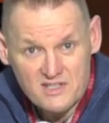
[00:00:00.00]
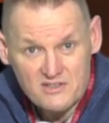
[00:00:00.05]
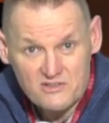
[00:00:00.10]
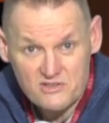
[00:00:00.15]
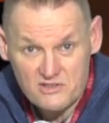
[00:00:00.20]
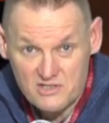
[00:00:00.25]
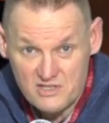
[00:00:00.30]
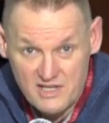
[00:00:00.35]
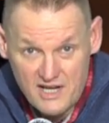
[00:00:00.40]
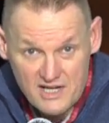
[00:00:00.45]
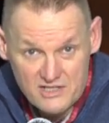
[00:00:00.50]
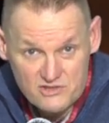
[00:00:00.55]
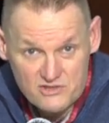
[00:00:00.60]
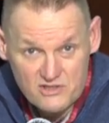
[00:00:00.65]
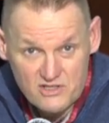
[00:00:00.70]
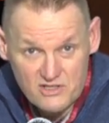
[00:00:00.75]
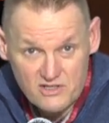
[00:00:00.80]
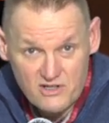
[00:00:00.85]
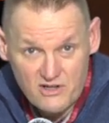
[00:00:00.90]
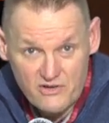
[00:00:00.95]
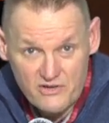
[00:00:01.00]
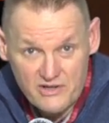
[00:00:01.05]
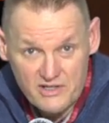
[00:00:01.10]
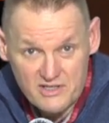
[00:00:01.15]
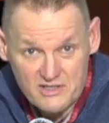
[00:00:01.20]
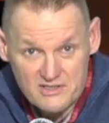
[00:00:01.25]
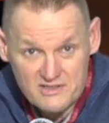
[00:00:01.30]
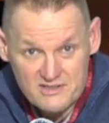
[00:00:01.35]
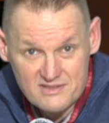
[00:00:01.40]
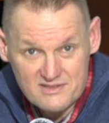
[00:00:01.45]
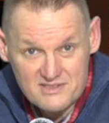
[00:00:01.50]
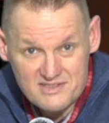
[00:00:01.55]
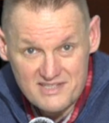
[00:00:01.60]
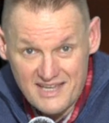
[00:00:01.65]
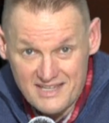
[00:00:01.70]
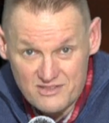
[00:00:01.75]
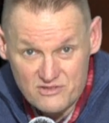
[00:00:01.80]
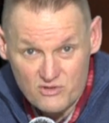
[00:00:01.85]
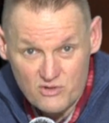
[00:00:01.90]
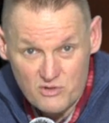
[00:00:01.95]
to the naturally occurring
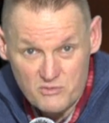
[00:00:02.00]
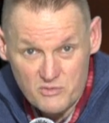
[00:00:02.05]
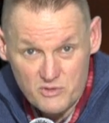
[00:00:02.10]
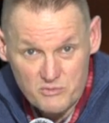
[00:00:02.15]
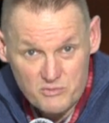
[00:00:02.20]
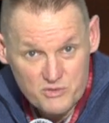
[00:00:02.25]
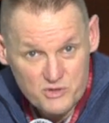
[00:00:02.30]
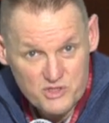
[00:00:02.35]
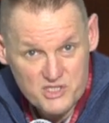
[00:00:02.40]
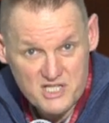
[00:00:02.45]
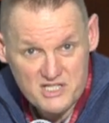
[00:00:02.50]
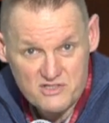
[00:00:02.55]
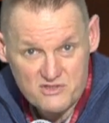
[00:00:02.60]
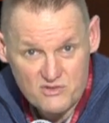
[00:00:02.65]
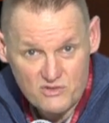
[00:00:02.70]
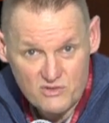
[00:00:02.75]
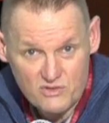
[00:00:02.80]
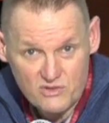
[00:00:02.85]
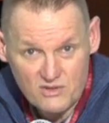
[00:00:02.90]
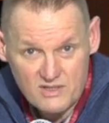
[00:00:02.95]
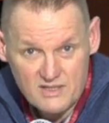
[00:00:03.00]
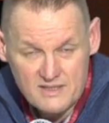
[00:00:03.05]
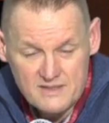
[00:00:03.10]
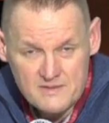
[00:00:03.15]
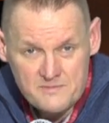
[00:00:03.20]
sex hormone progesterone.